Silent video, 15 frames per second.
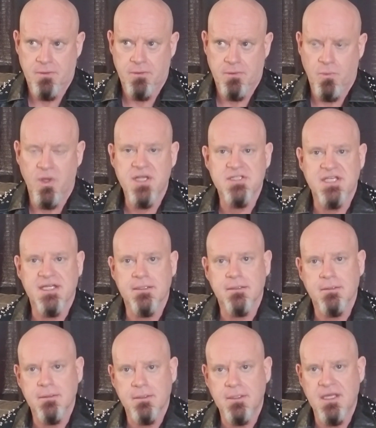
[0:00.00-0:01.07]
What does it
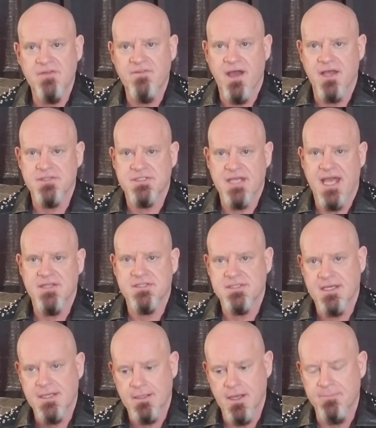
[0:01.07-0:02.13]
give us as
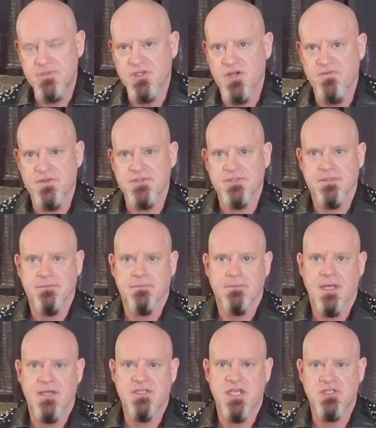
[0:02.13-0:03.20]
observers?
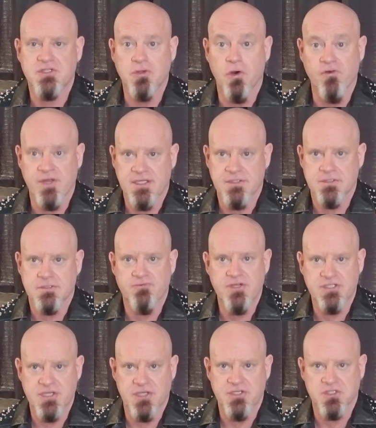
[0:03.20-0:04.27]
as historians,
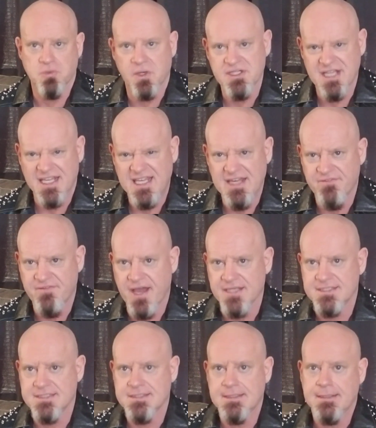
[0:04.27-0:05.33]
researchers, what does it give
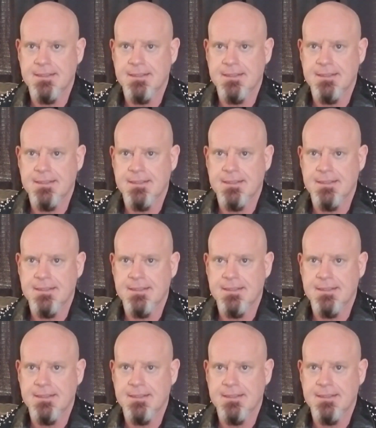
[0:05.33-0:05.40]
us?